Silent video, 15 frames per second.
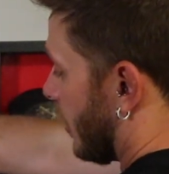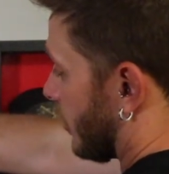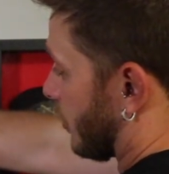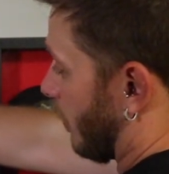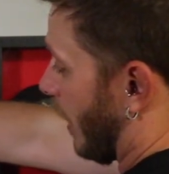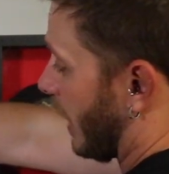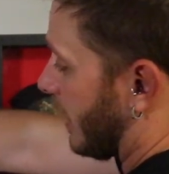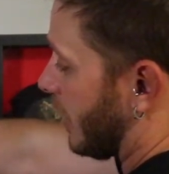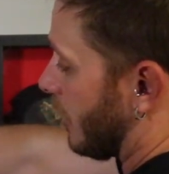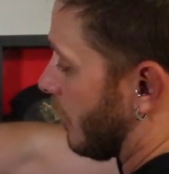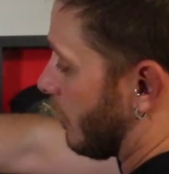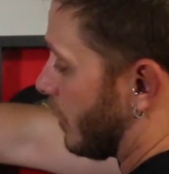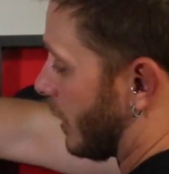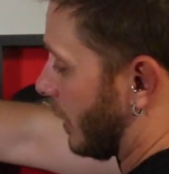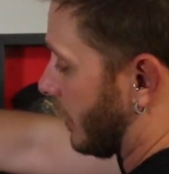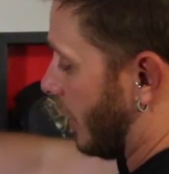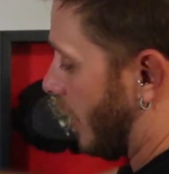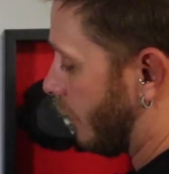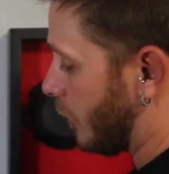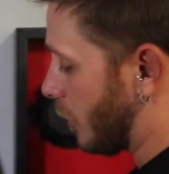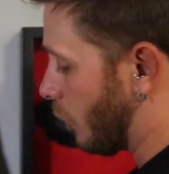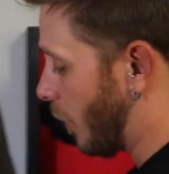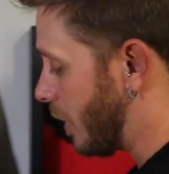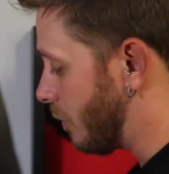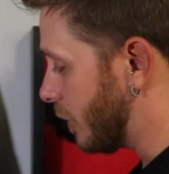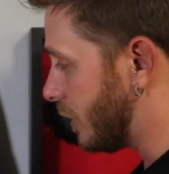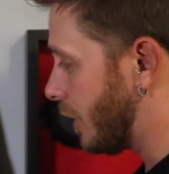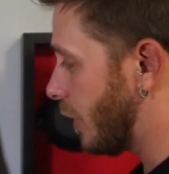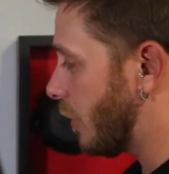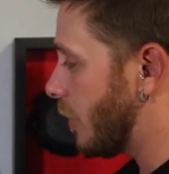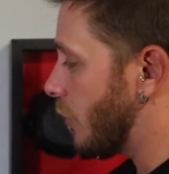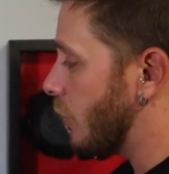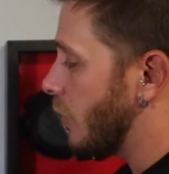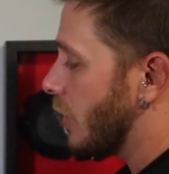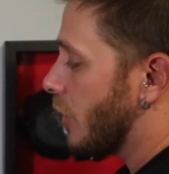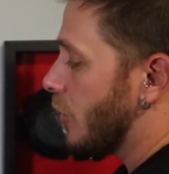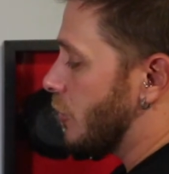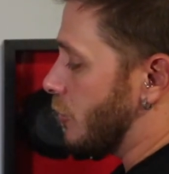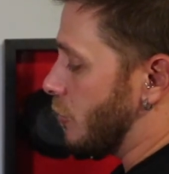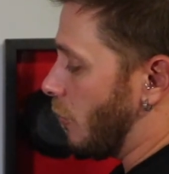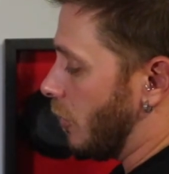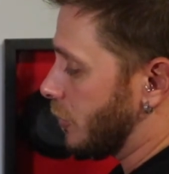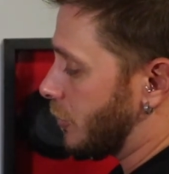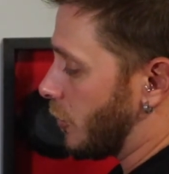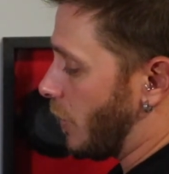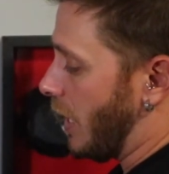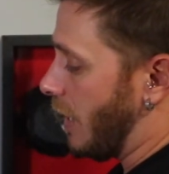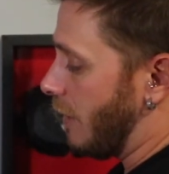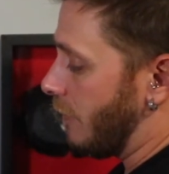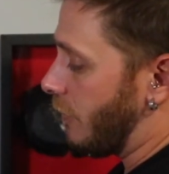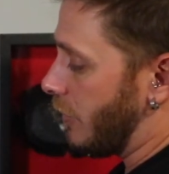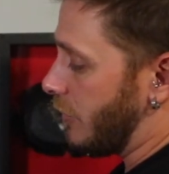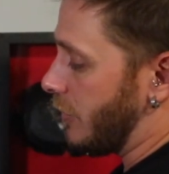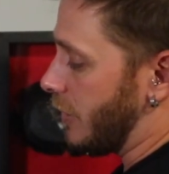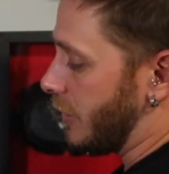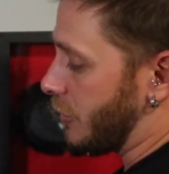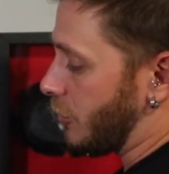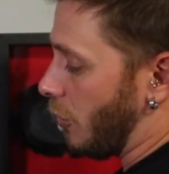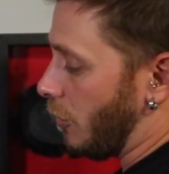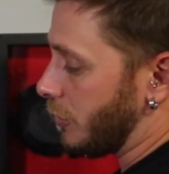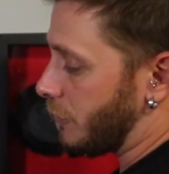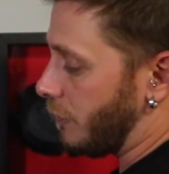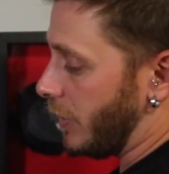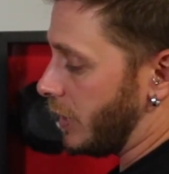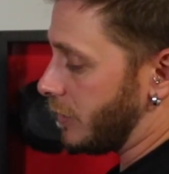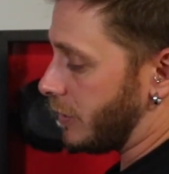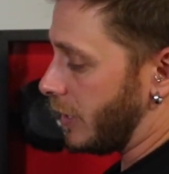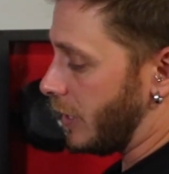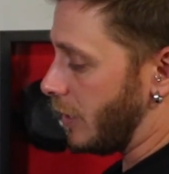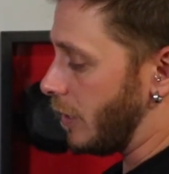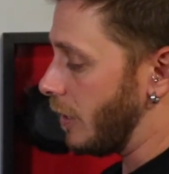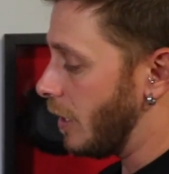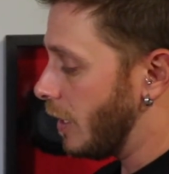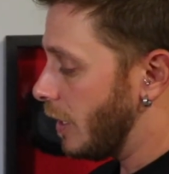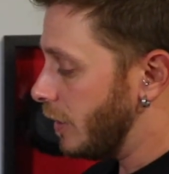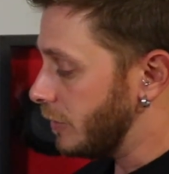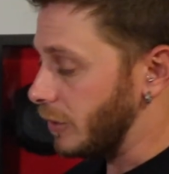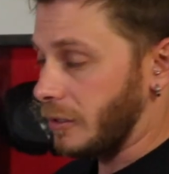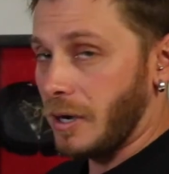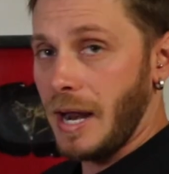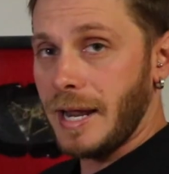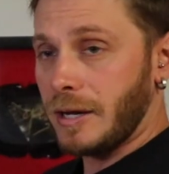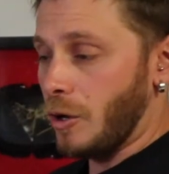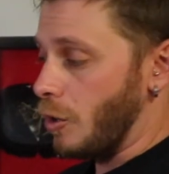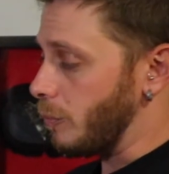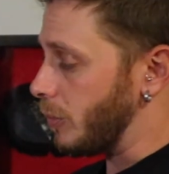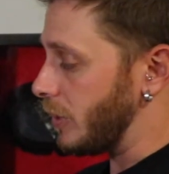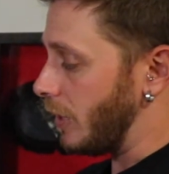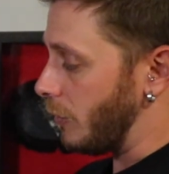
So back here where you got the heavier weight material, you also have the exhaust vents here to crack open.